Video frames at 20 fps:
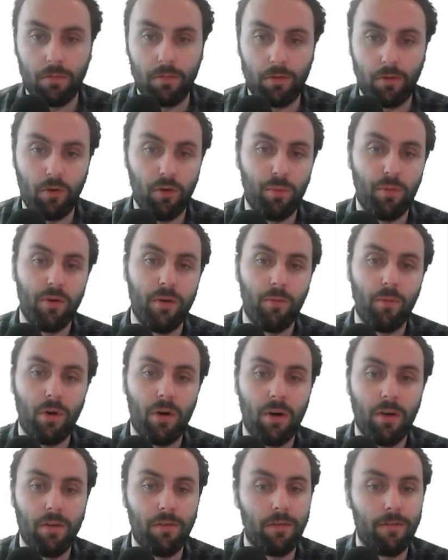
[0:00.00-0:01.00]

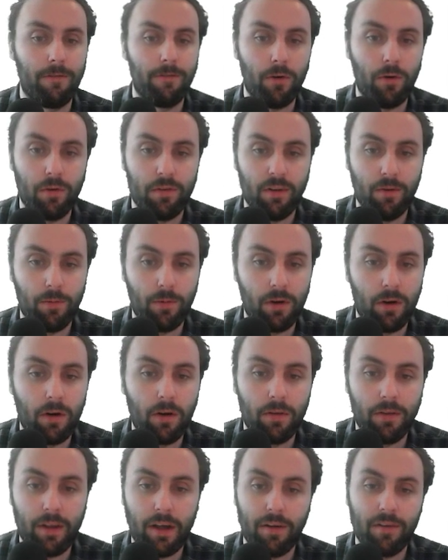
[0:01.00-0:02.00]
2.1 to
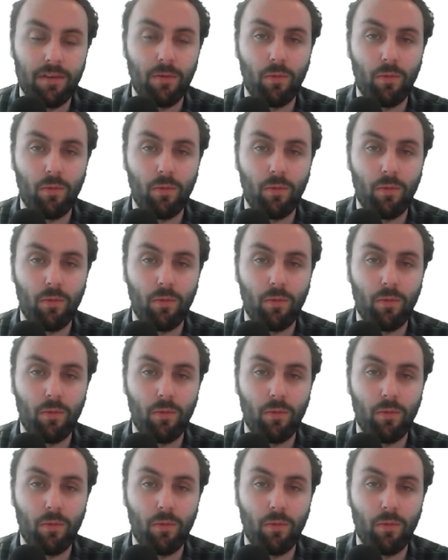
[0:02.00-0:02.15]
41 down to